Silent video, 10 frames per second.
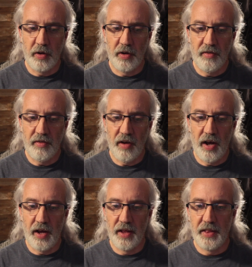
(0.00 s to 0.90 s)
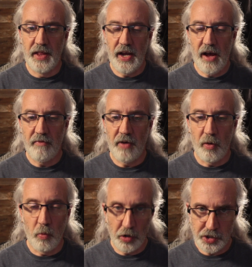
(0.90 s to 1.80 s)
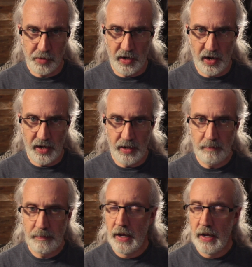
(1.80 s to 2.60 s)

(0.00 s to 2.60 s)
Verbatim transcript: was, they have a worship night,